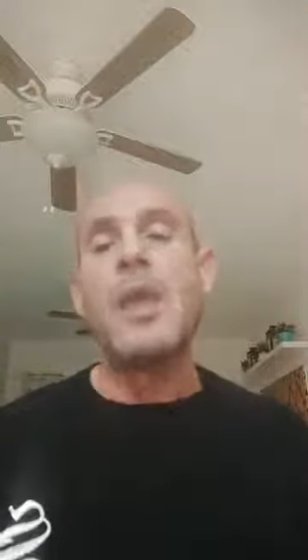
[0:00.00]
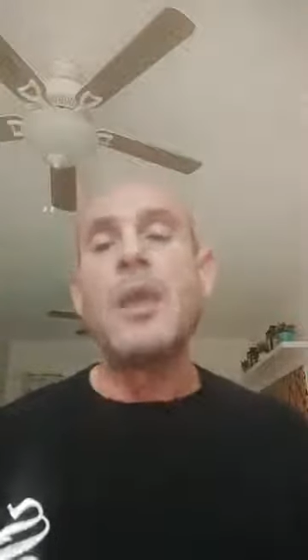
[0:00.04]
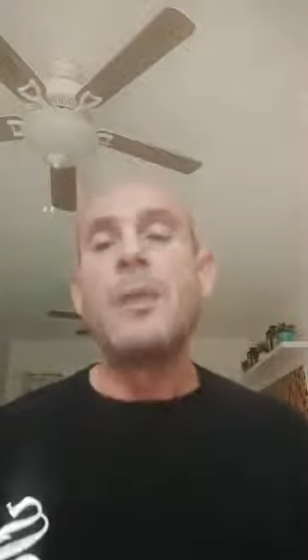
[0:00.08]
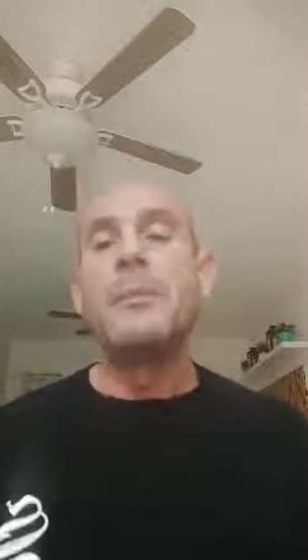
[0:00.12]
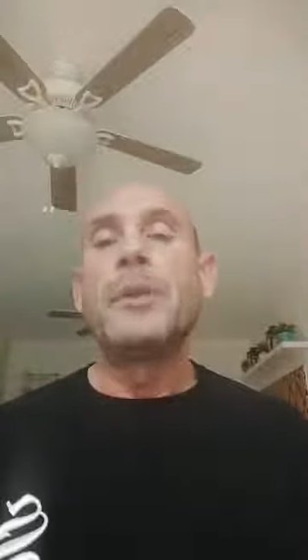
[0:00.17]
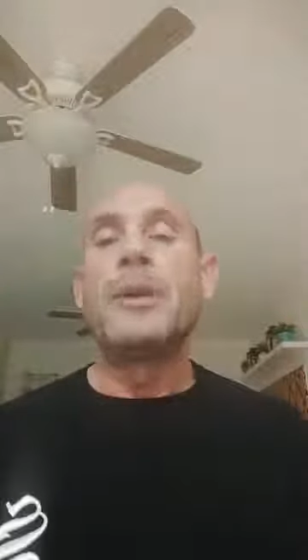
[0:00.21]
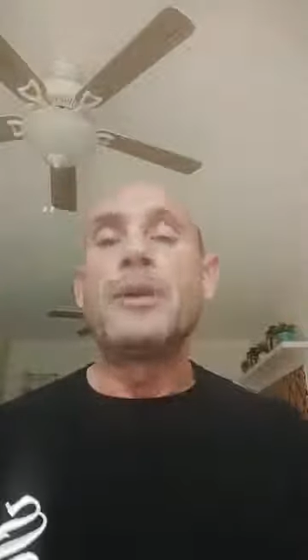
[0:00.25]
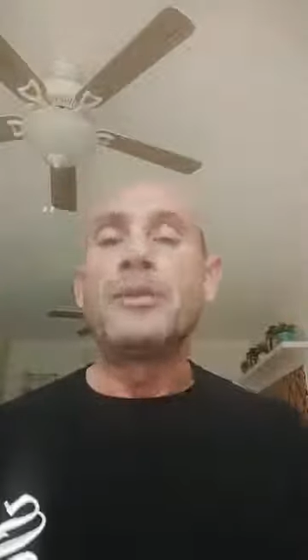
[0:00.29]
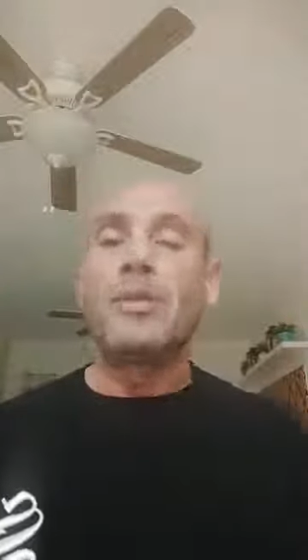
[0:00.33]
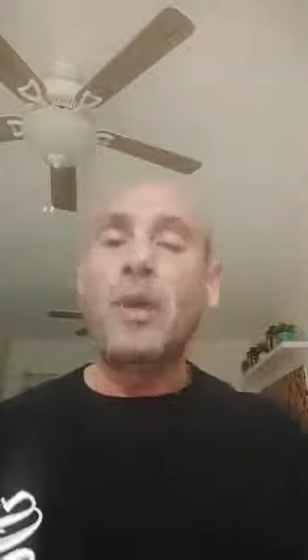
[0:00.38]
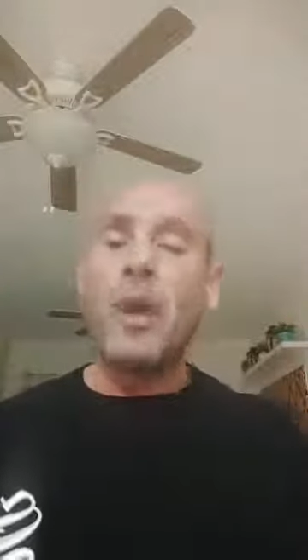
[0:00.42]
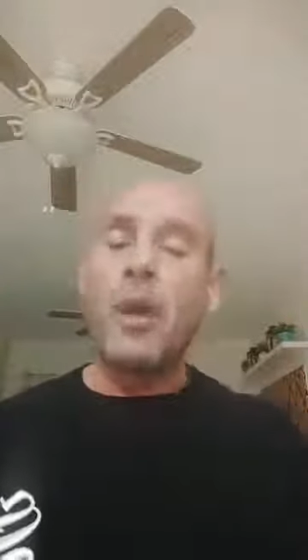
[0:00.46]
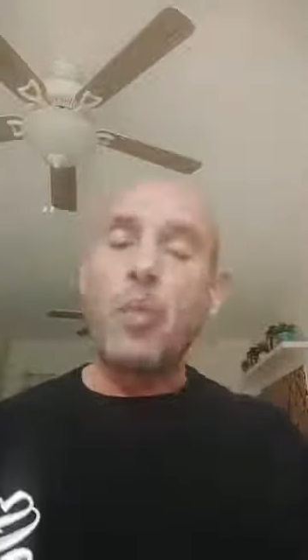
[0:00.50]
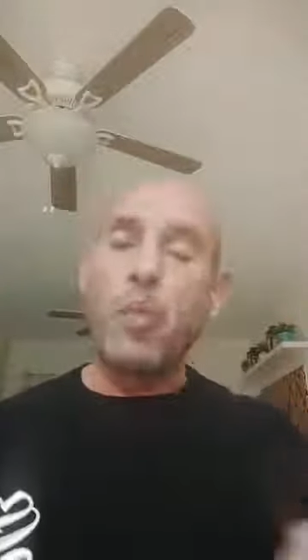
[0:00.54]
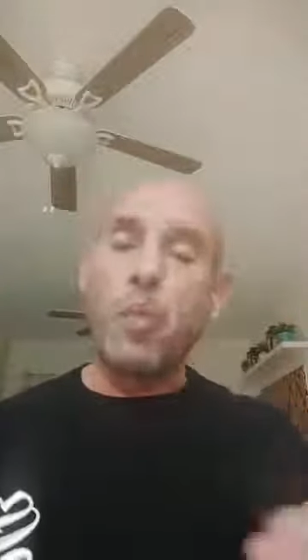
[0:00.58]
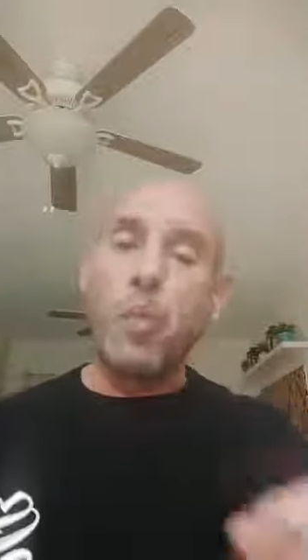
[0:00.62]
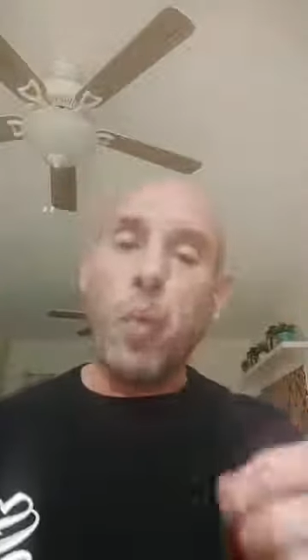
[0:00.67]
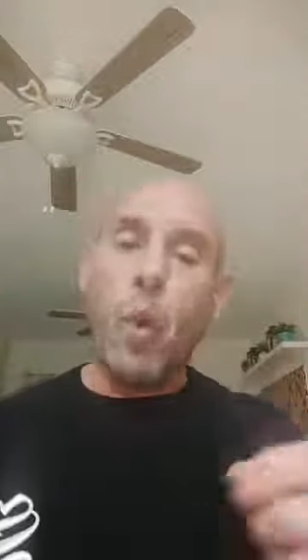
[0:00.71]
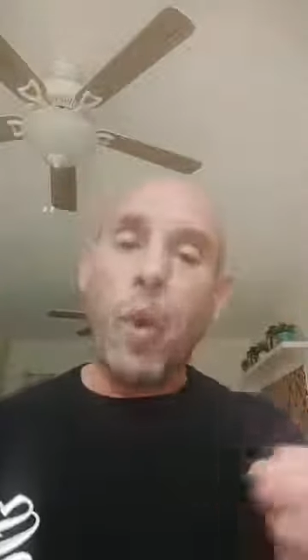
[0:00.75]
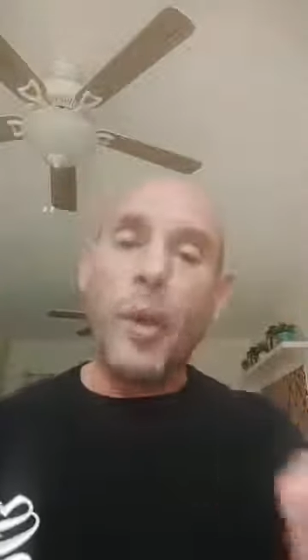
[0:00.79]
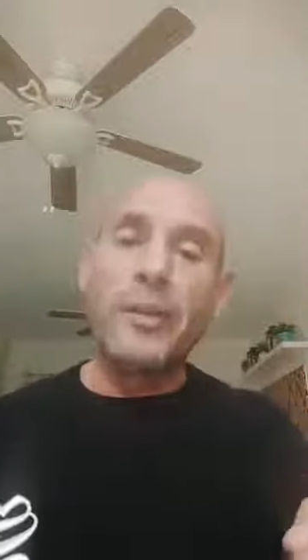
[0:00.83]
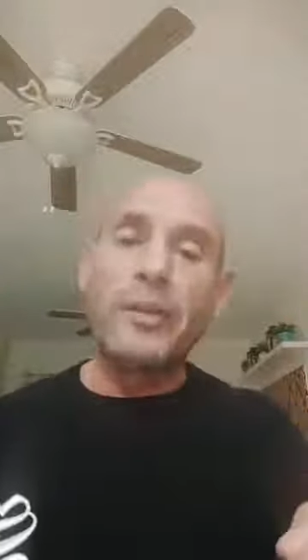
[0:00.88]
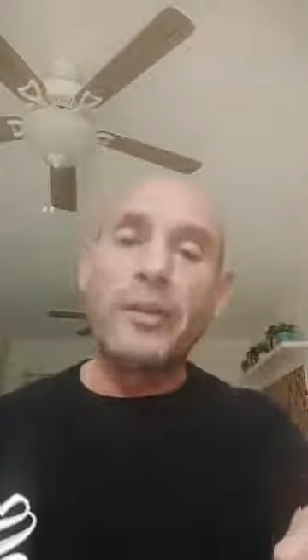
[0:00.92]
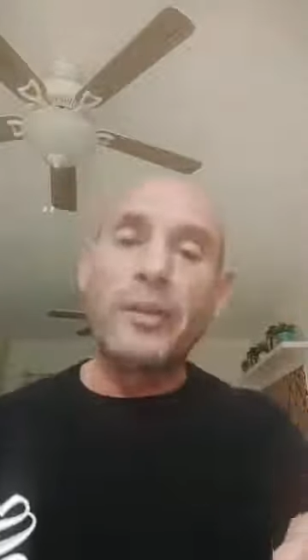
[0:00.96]
because I
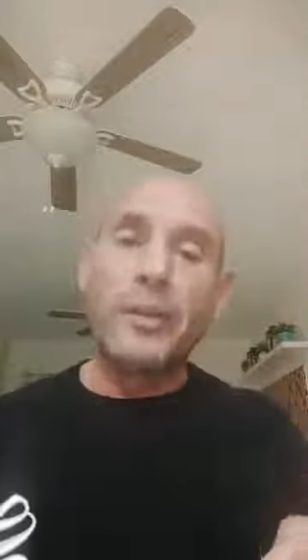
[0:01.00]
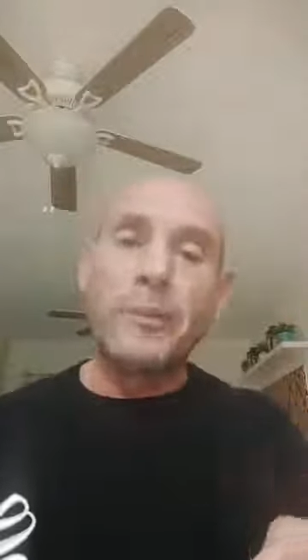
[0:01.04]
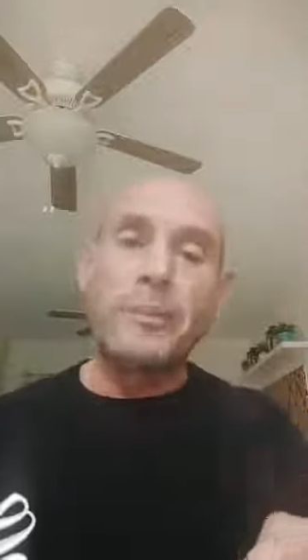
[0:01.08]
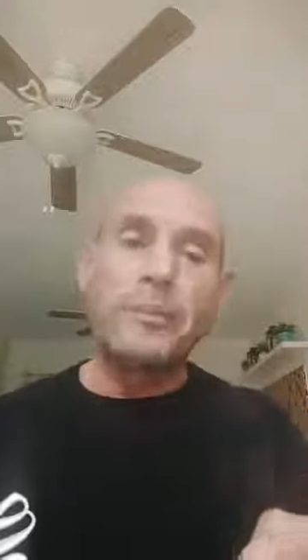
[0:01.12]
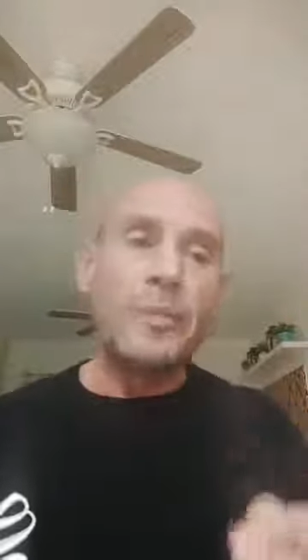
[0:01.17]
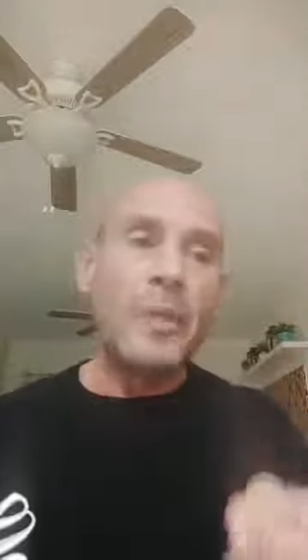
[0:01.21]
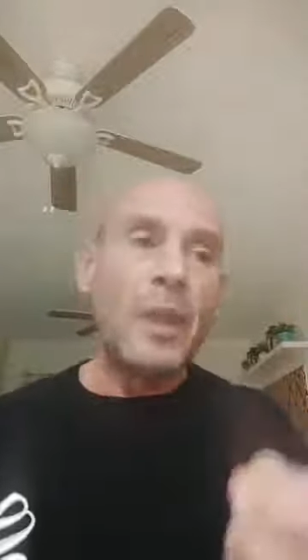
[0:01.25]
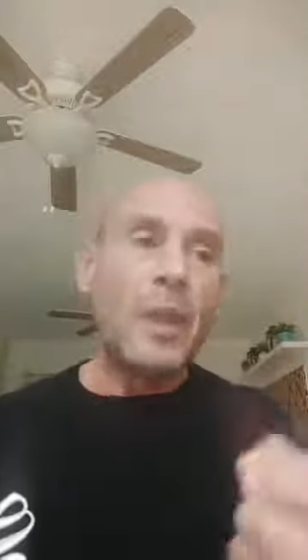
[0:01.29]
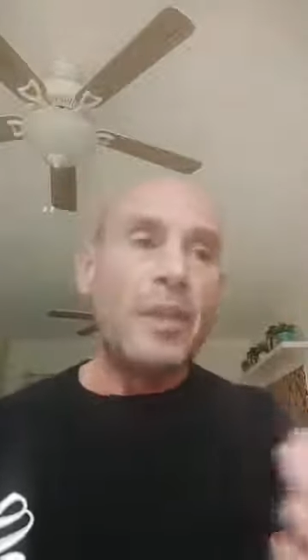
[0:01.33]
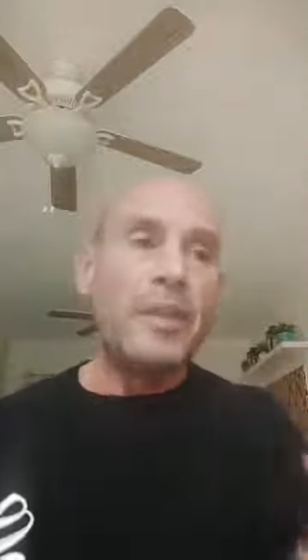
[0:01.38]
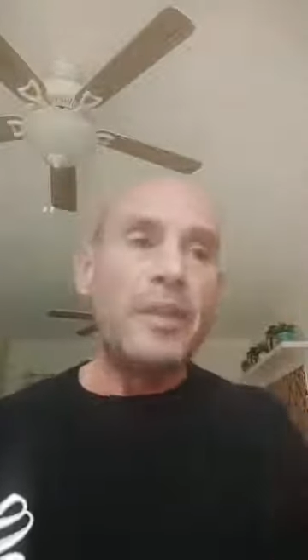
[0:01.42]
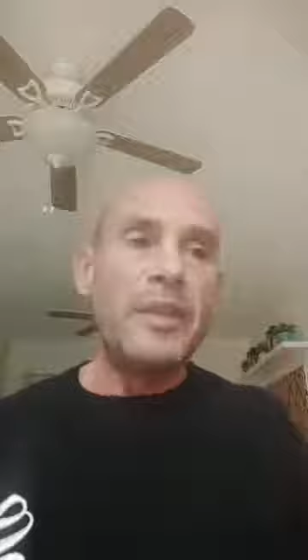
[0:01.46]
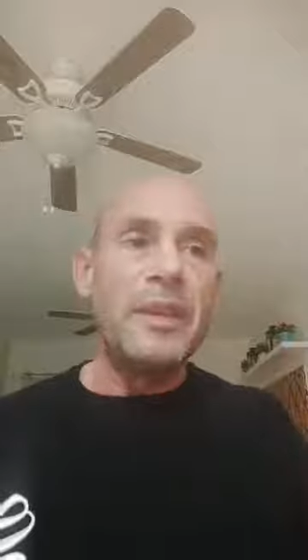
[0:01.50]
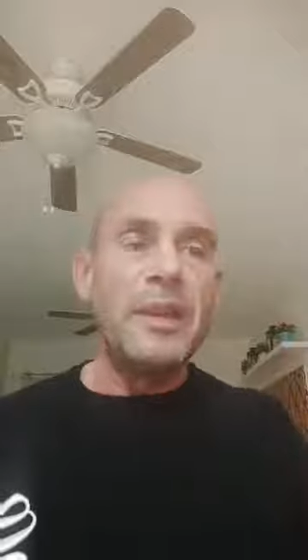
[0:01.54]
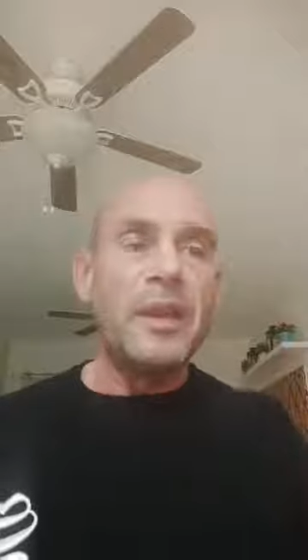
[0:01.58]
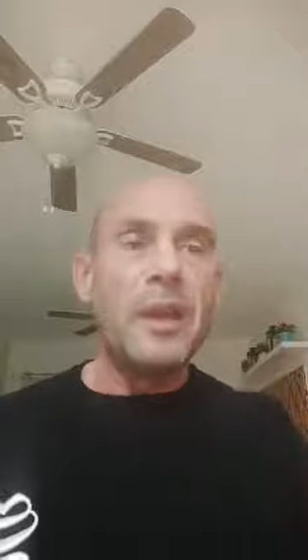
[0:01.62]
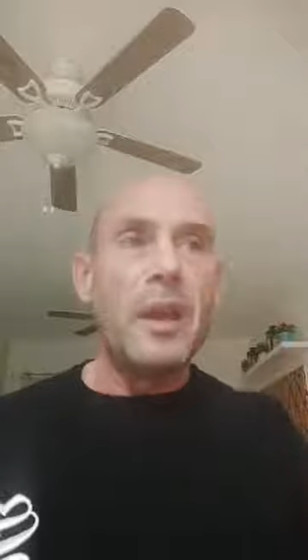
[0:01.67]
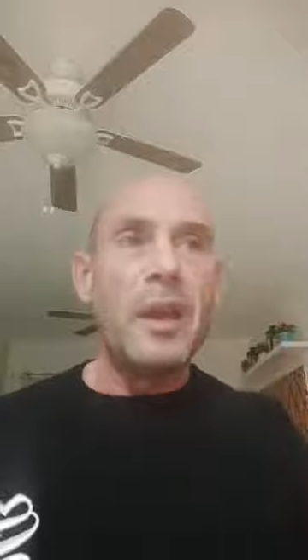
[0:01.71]
want the